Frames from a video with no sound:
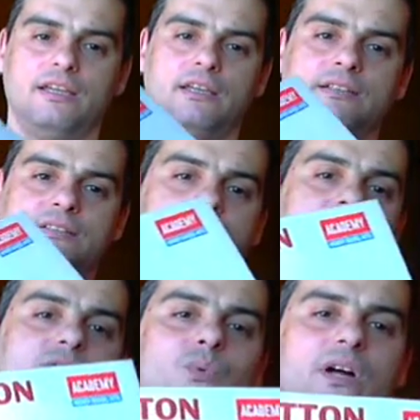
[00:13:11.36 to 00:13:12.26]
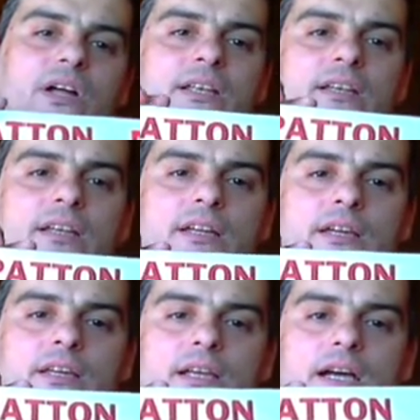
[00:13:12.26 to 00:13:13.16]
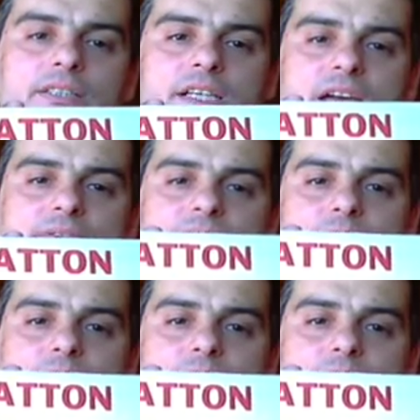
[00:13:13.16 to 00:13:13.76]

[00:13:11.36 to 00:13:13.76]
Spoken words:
It's this one, IDF